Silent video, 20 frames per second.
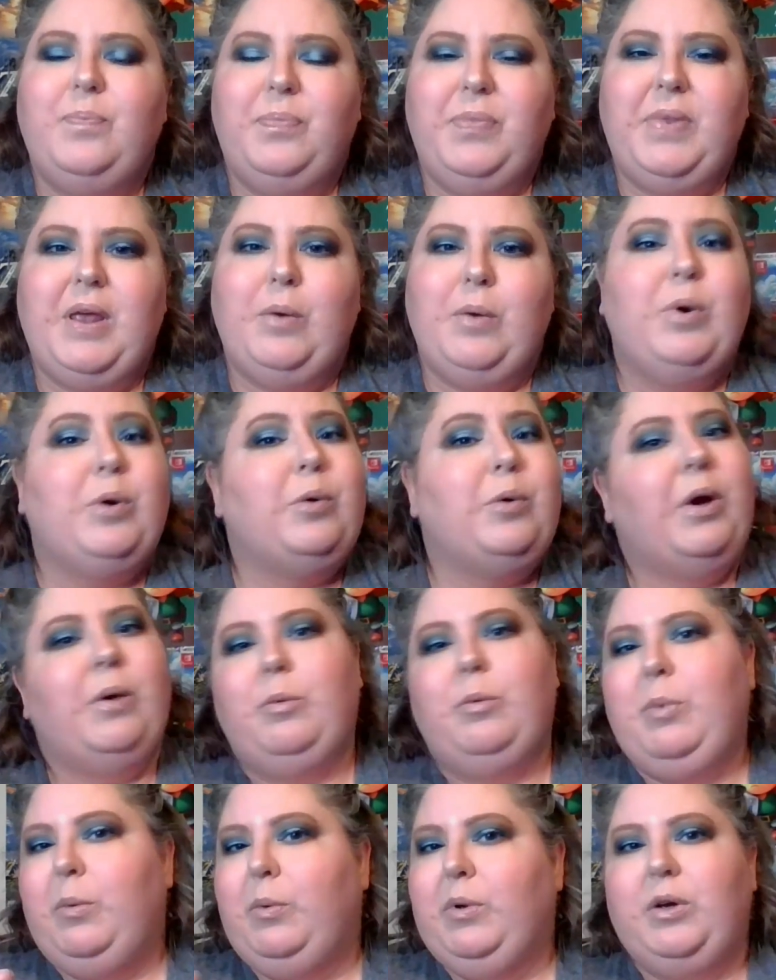It
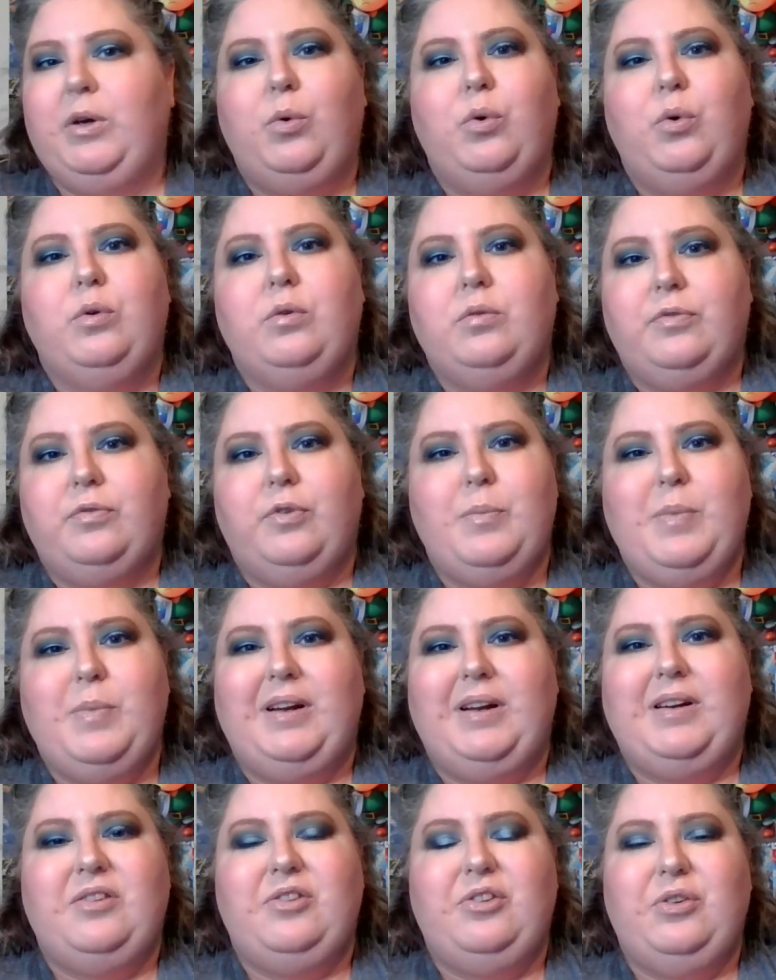would be really cool for
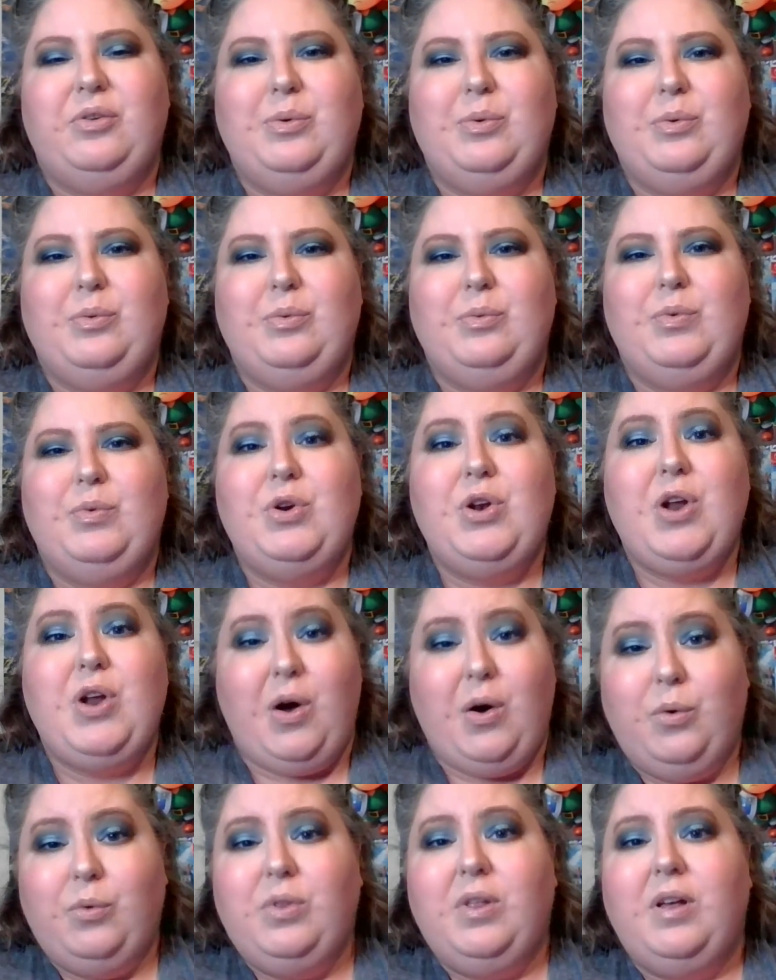me to
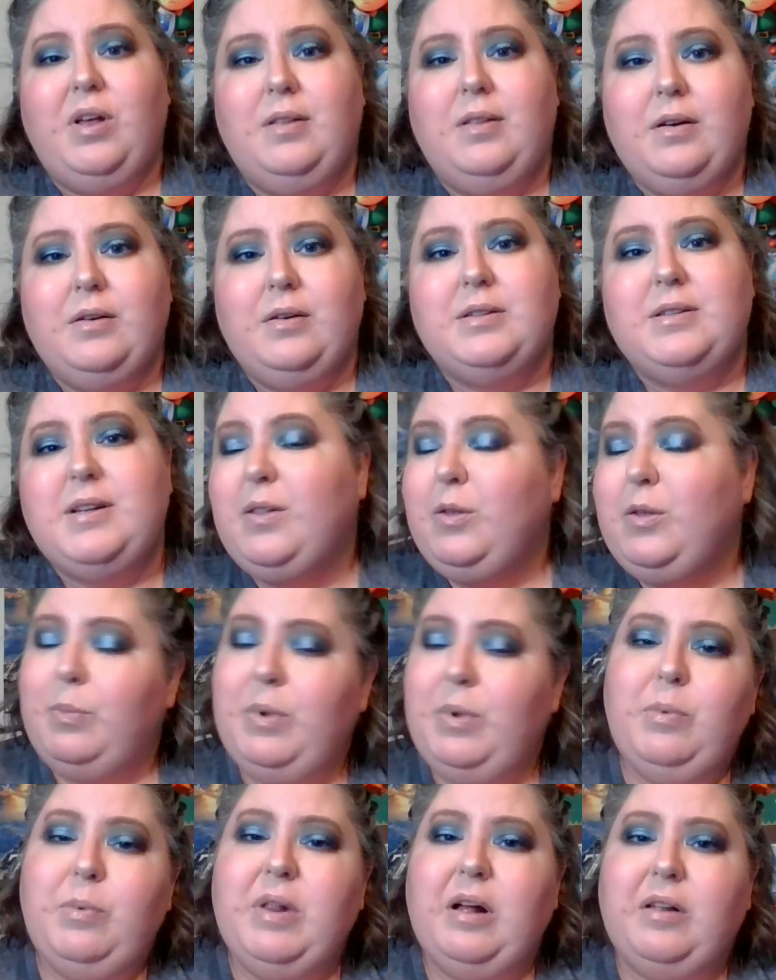know that there's other
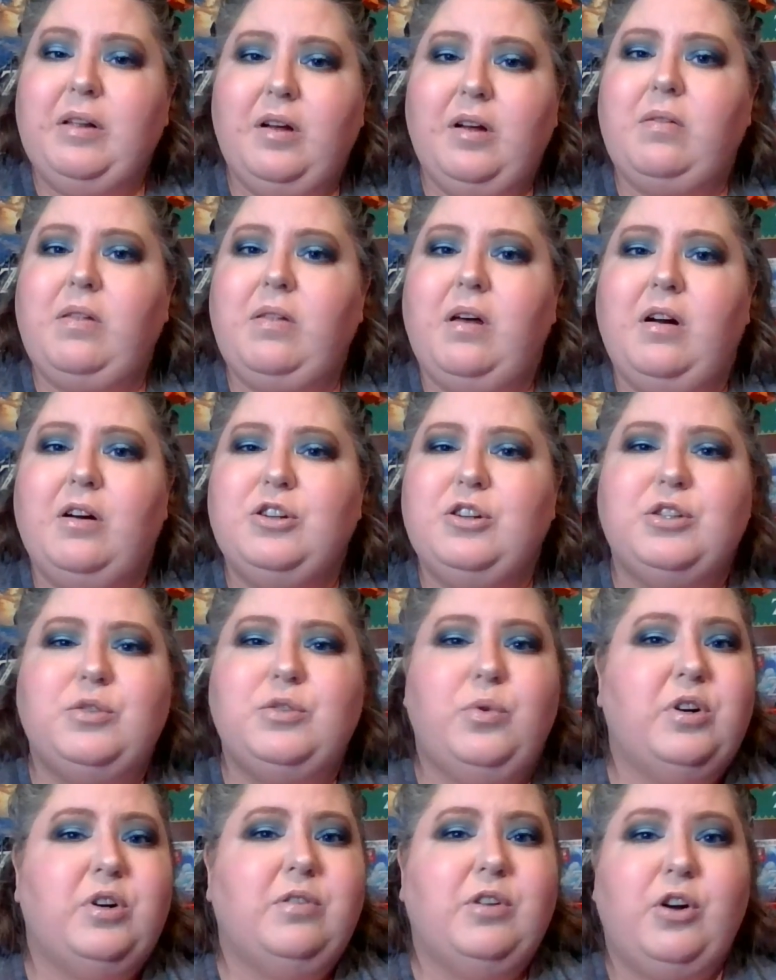people out there that are just
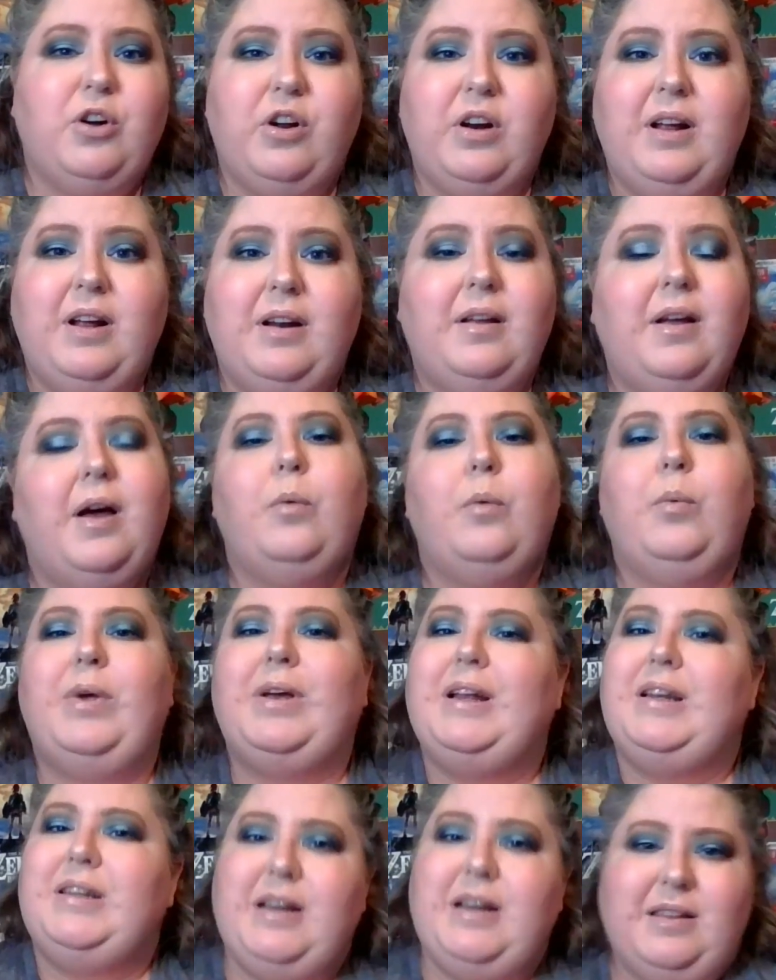sort of learning. We
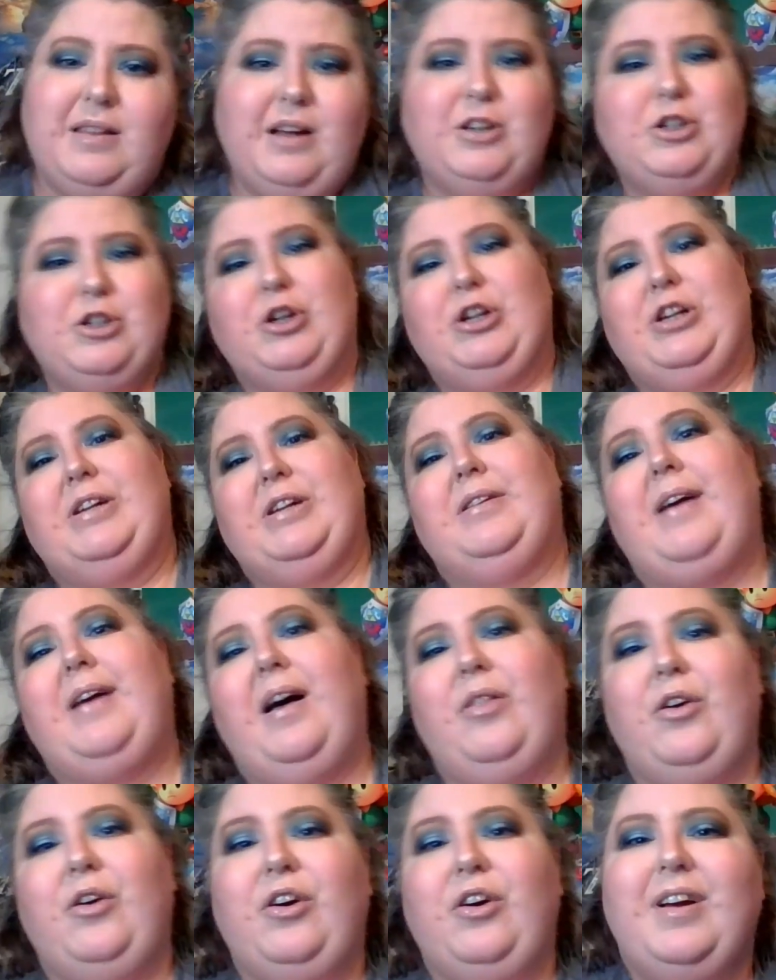can take that journey
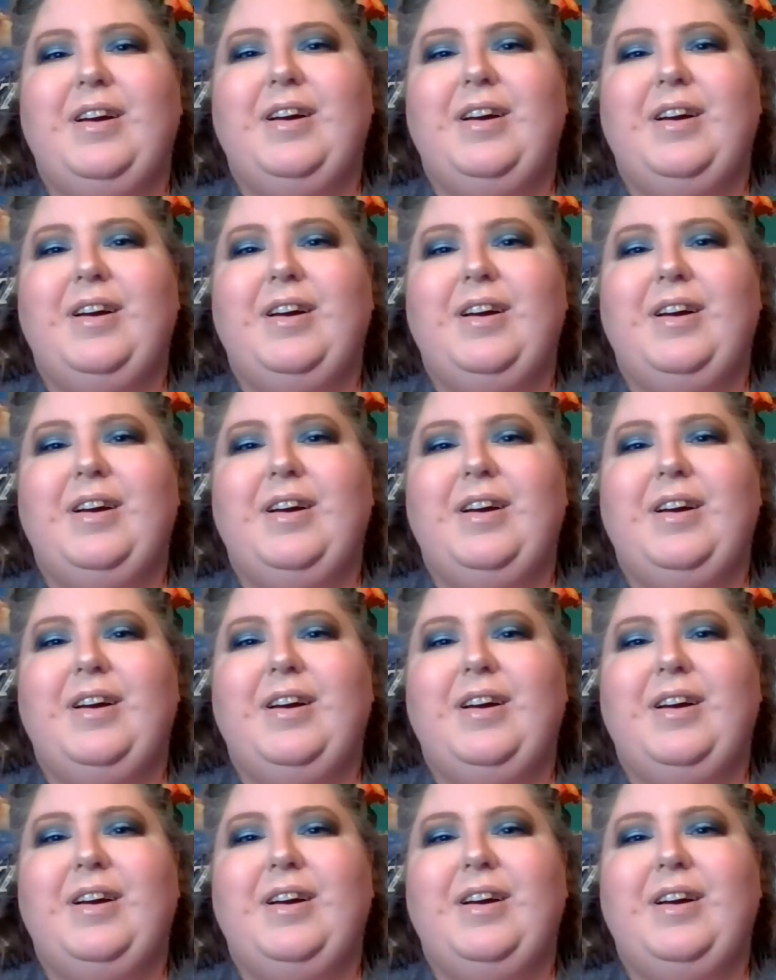together.